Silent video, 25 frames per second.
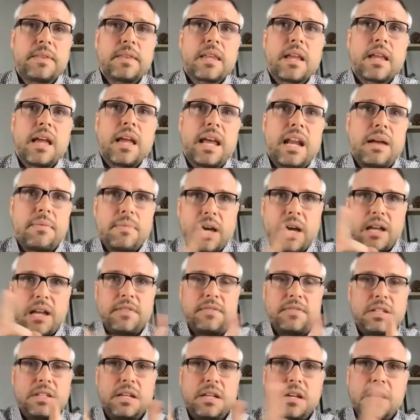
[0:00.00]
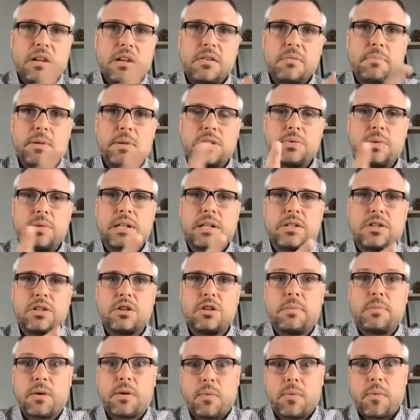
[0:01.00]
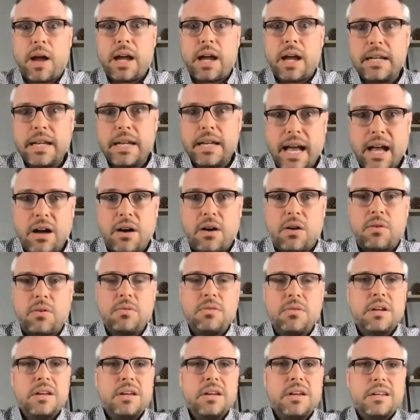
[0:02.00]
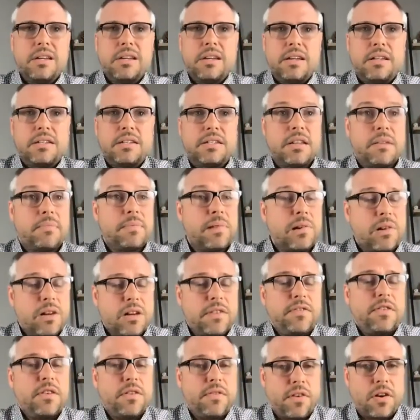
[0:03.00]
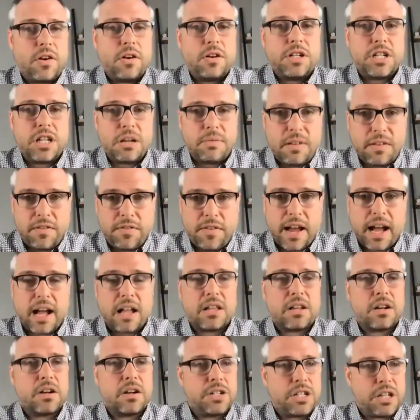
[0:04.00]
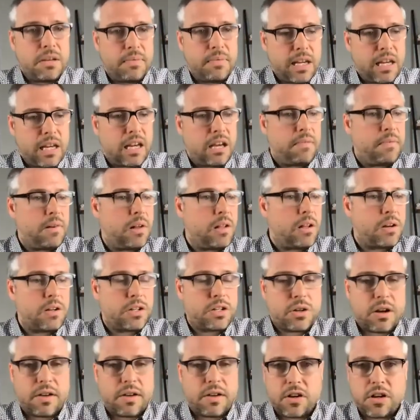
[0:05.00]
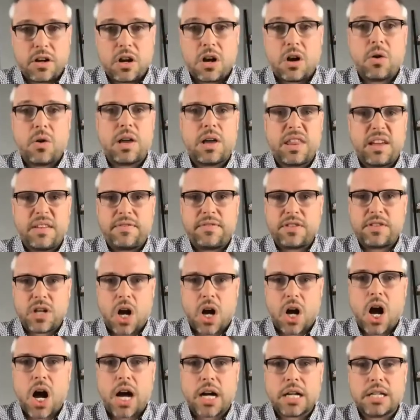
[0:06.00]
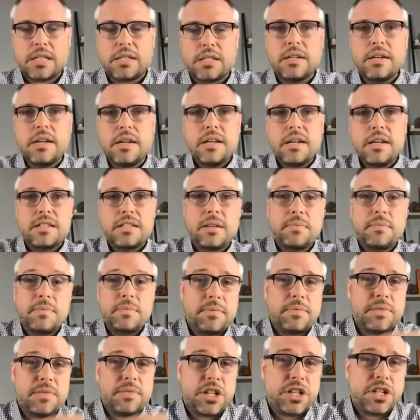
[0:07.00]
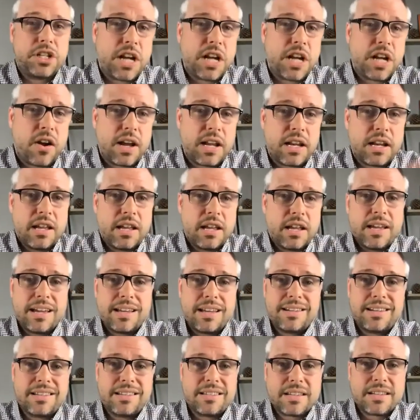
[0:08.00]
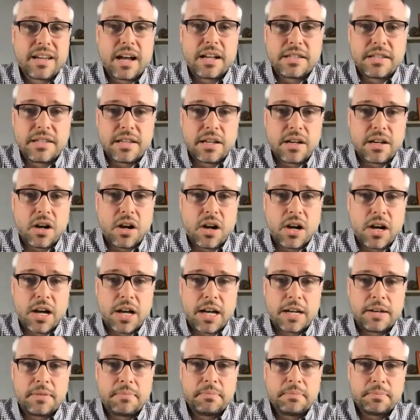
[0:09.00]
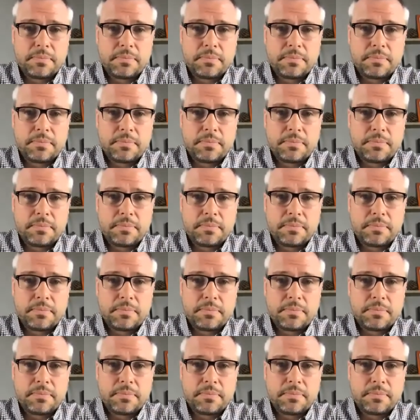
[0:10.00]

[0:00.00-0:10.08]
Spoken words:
and I'm kind of teetering between the 2. But right now, similar to if you've heard Jimmy Fallon or Jimmy Kimmel or Trevor Noah, they've talked. Sometimes they share it and discuss it on